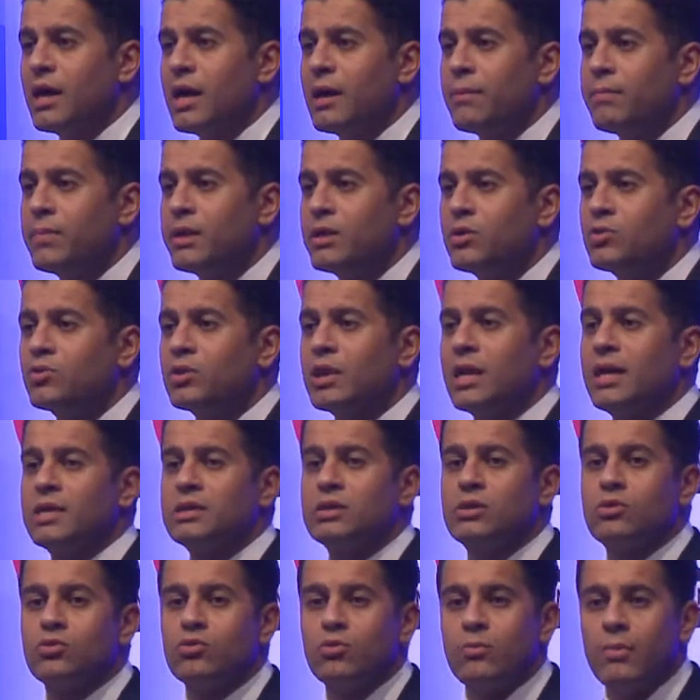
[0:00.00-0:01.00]
and being
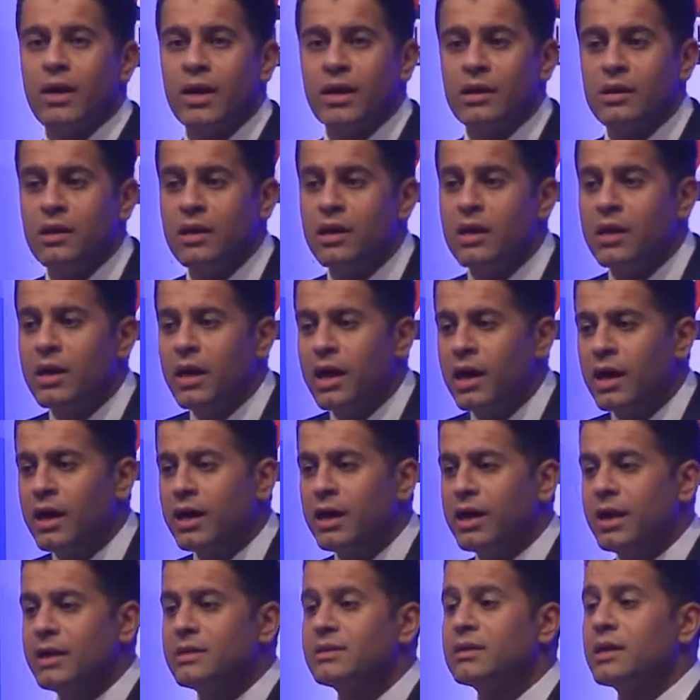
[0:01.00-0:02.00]
utilized through my
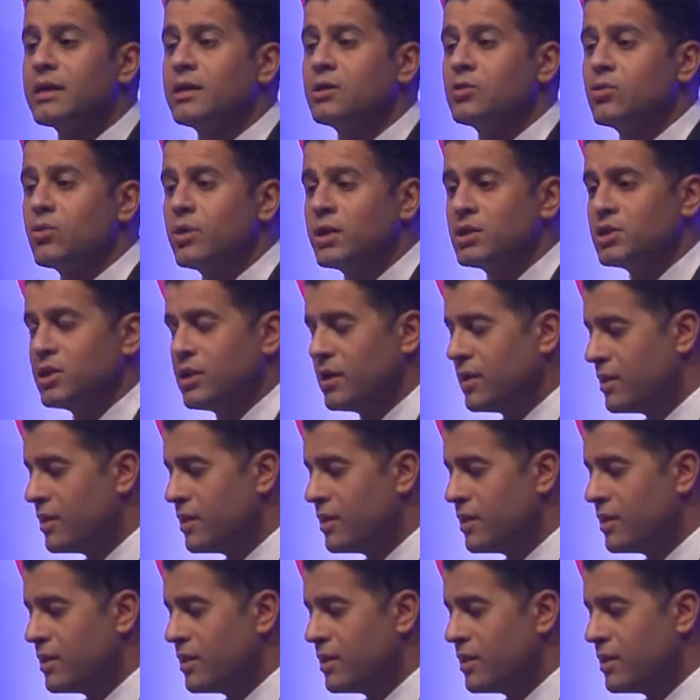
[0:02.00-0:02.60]
internet connection